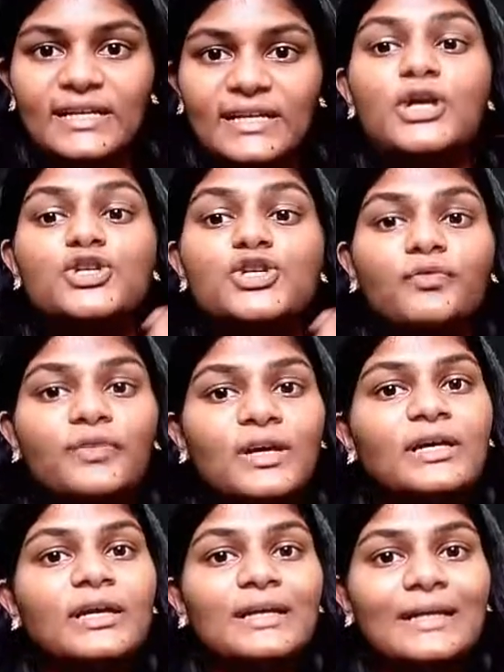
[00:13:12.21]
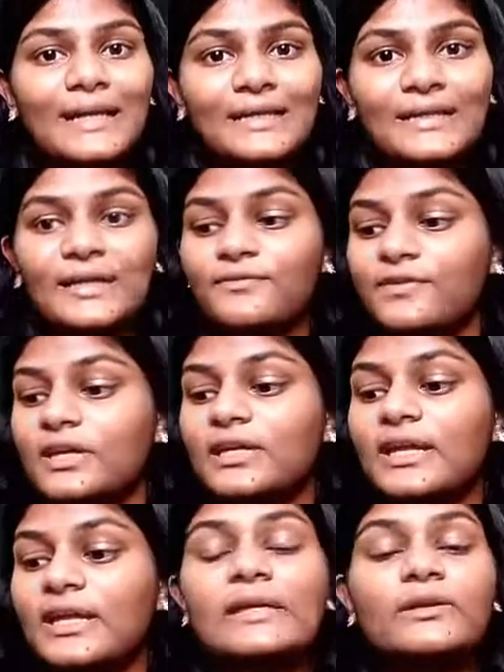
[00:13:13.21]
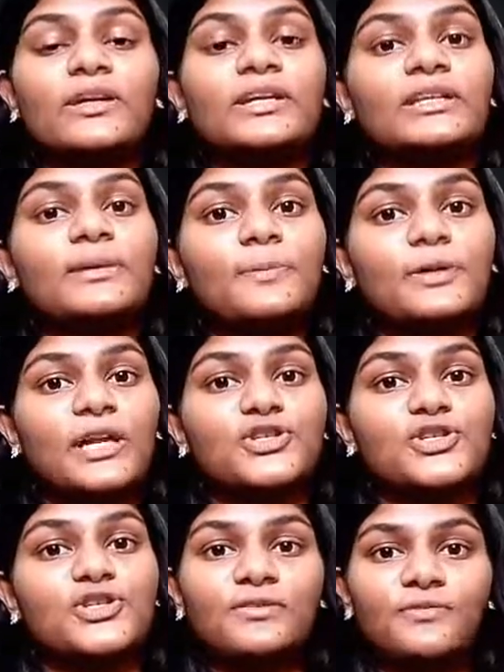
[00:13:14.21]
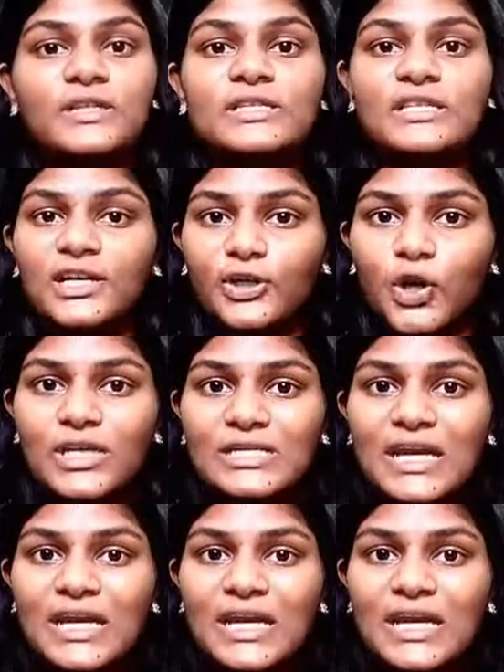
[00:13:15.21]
So we are calculating the potential difference across